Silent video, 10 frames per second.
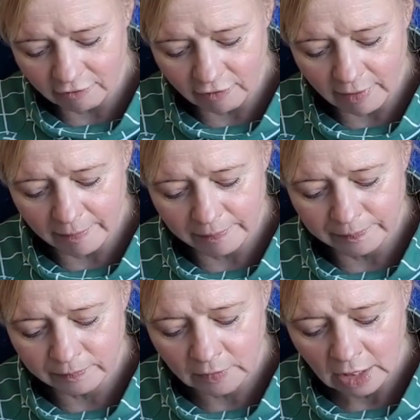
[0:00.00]
of um,
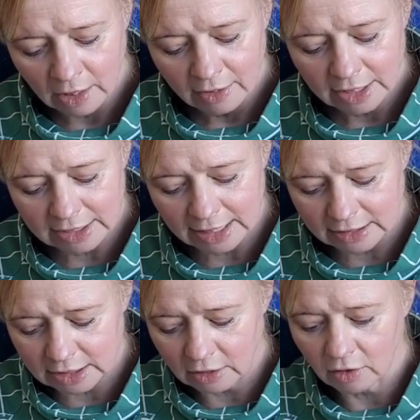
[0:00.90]
this
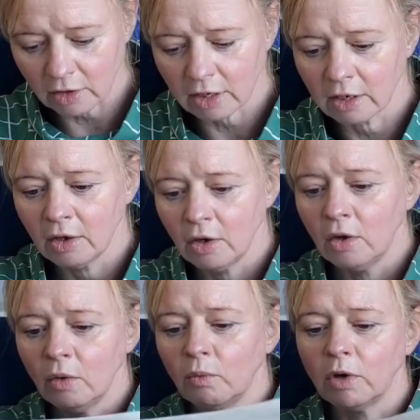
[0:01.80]
interlock
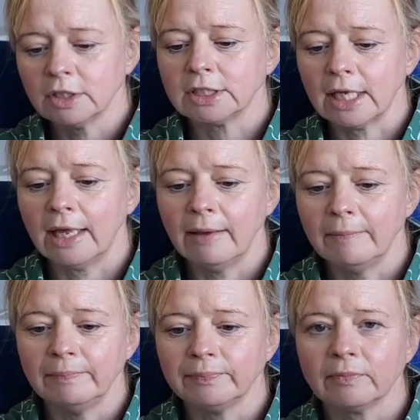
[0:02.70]
was,
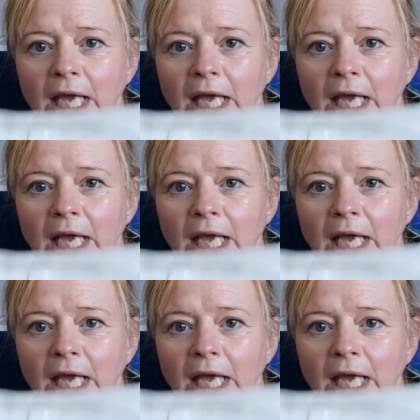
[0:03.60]
um,